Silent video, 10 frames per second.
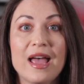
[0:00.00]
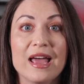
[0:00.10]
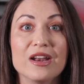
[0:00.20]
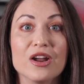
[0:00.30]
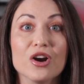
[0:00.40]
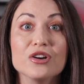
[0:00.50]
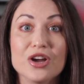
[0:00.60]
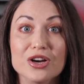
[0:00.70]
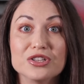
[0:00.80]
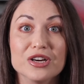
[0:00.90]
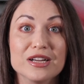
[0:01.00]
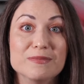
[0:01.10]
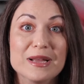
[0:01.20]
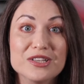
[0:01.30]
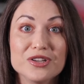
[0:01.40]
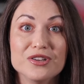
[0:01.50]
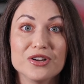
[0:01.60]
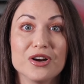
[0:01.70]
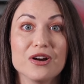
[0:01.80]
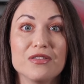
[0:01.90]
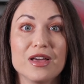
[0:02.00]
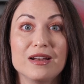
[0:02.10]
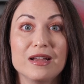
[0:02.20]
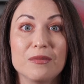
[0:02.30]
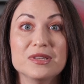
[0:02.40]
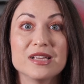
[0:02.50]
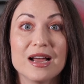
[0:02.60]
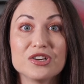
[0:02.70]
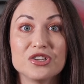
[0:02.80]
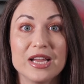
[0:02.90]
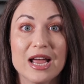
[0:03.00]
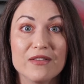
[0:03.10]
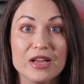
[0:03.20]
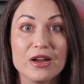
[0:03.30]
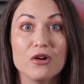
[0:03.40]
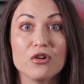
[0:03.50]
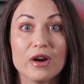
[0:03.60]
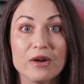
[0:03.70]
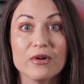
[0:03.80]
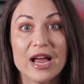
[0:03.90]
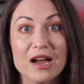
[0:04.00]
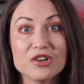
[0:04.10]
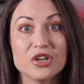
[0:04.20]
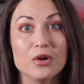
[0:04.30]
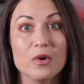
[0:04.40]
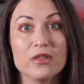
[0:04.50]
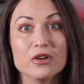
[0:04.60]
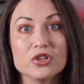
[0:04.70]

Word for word: And her doctor had mentioned to her that it was actually having a great reaction with her